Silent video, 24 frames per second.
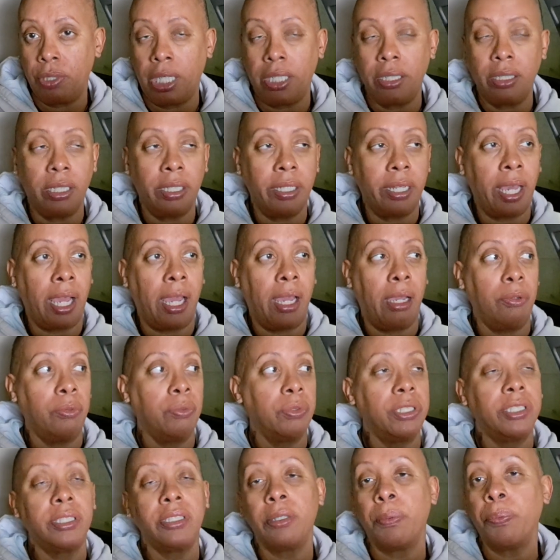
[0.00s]
They did not
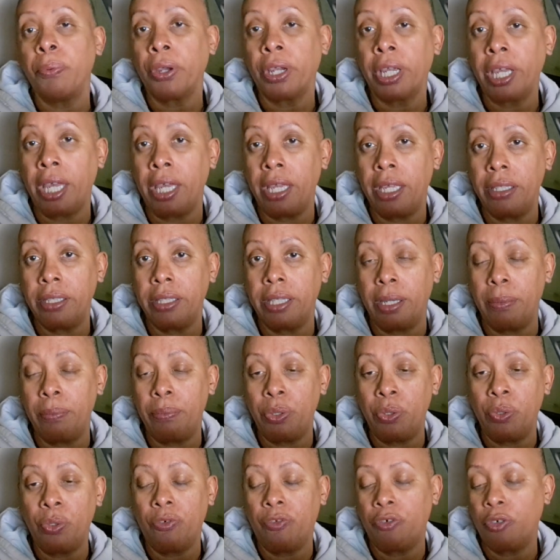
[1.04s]
reciprocate that
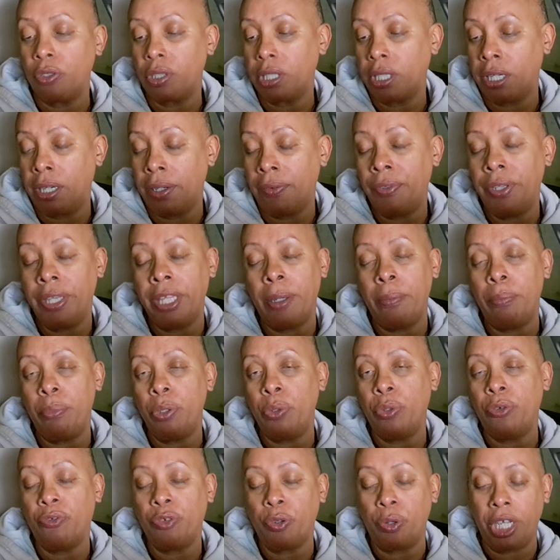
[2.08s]
beautiful love and that
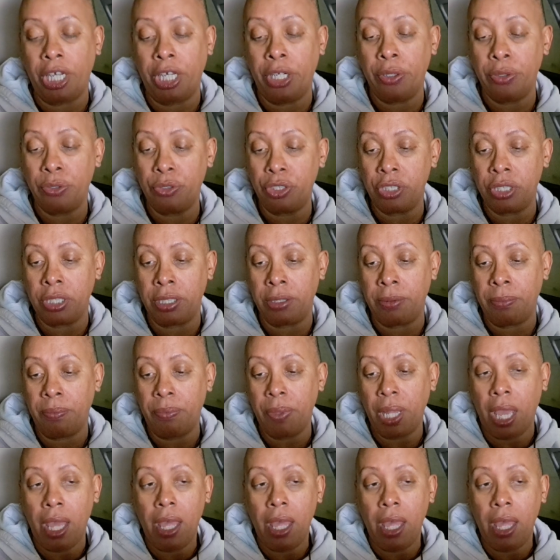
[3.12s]
beautiful energy